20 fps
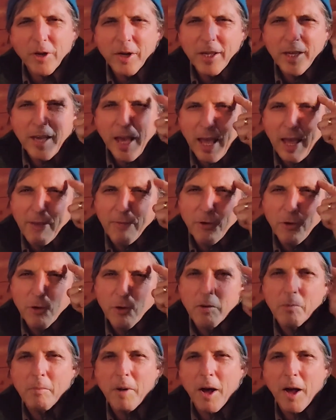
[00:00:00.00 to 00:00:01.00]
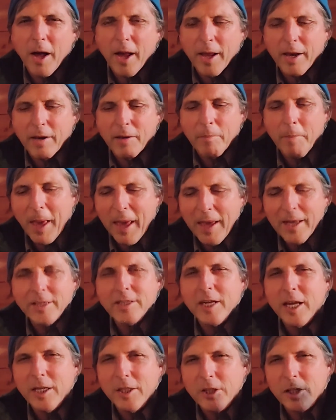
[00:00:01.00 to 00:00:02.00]
He gave you a mind. Pay
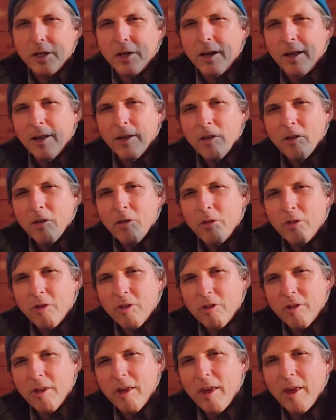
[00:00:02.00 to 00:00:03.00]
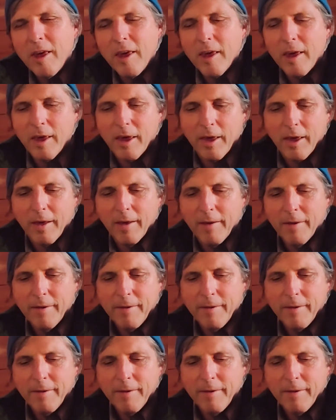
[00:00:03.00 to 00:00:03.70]
attention. See.